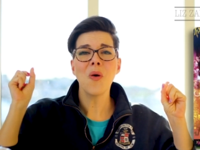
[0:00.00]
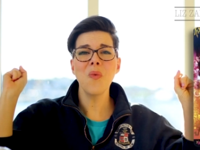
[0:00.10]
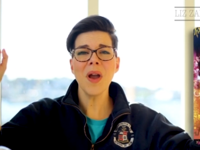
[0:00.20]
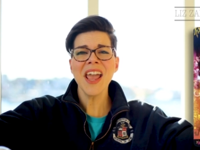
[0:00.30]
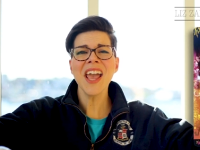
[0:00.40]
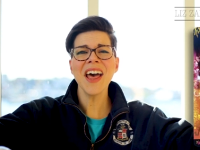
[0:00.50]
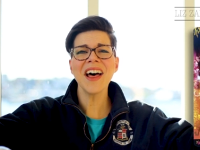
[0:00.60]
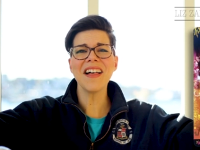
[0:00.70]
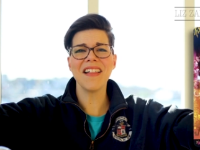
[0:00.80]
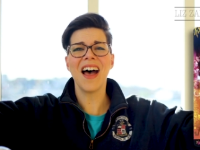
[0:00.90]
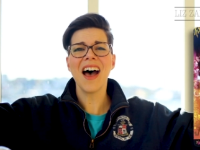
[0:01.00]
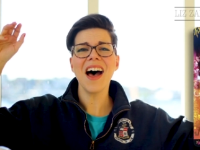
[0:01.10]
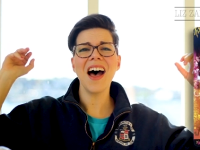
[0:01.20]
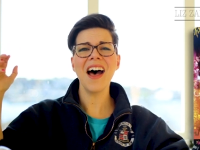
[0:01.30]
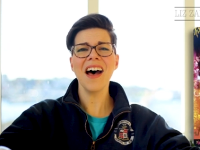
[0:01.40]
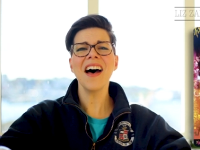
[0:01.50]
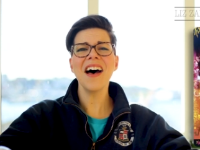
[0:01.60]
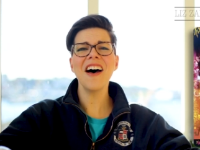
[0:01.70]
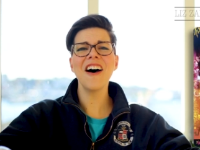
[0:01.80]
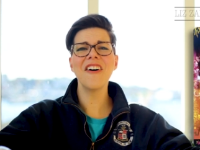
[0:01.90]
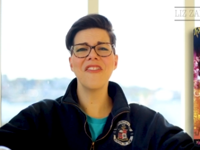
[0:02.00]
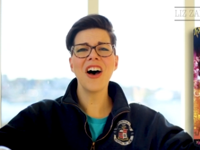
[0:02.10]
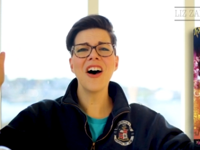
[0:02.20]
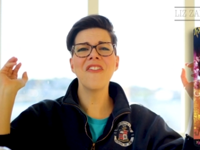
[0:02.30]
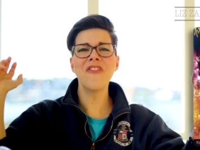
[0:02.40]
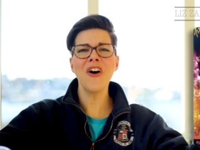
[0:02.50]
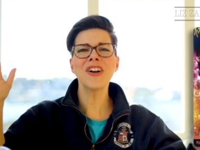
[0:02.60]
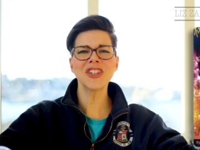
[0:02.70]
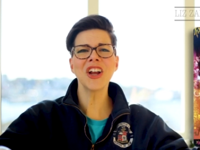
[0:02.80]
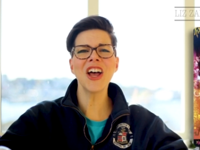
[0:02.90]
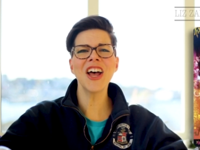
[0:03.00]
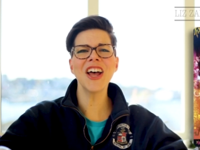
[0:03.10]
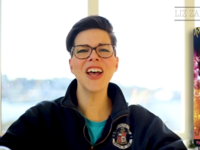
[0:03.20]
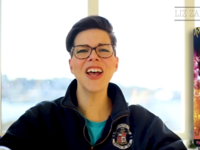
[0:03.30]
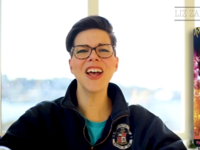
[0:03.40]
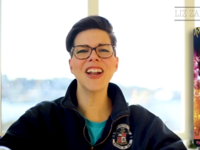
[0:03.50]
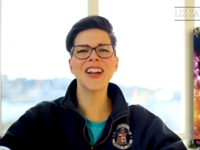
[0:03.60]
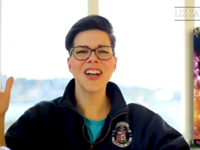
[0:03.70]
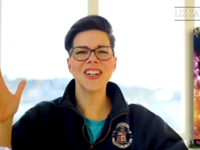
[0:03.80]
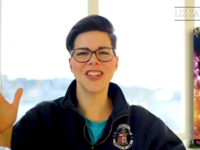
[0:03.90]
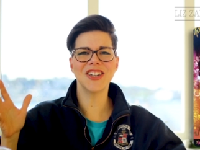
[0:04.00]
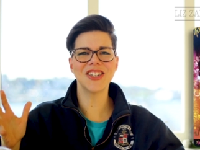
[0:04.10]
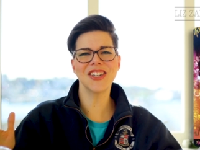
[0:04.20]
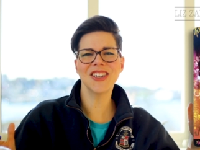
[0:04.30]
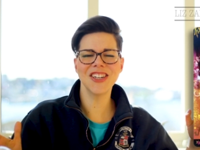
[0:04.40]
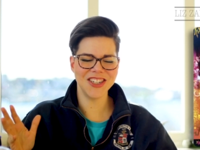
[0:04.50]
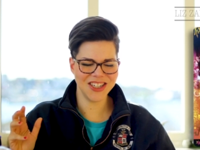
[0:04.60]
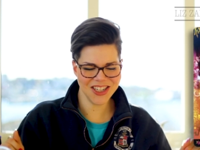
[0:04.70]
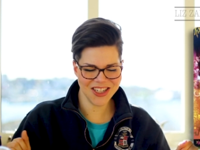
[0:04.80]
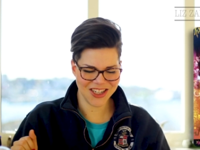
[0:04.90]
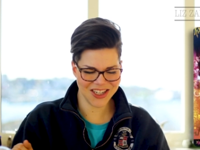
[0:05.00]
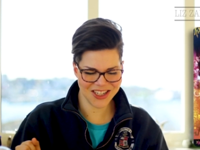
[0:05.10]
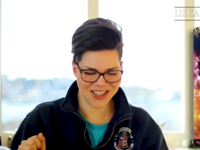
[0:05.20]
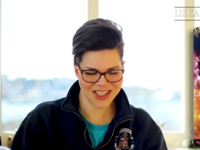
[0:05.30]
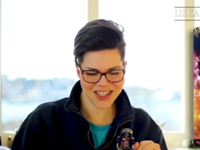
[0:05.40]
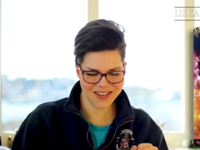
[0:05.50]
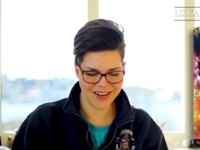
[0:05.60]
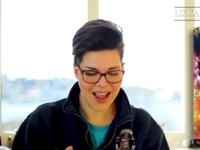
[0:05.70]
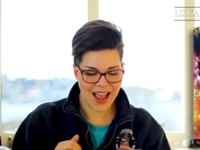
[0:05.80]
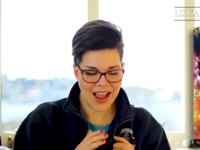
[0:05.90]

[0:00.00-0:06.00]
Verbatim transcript: Wheel of fortune. Do, do, do, do, do, do.